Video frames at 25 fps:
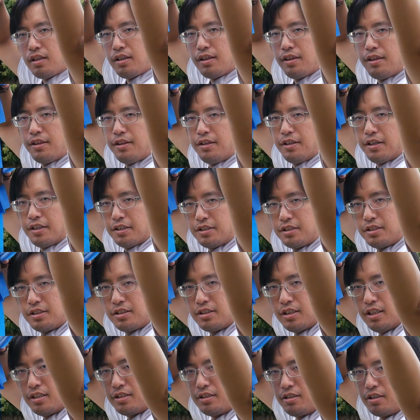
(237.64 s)

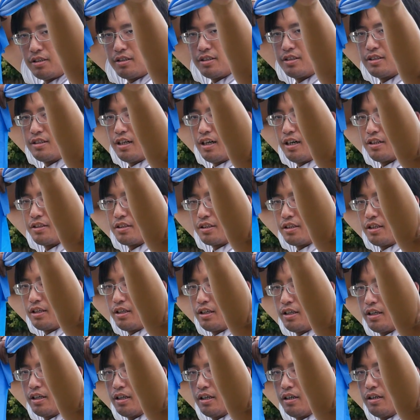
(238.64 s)
this. It's not starting
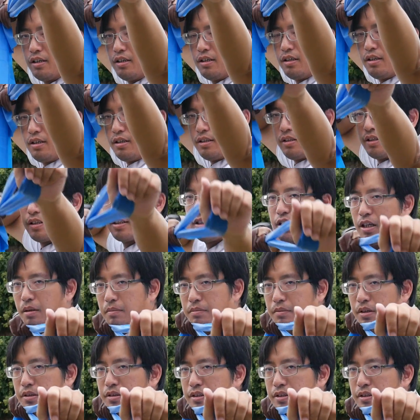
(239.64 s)
here, then come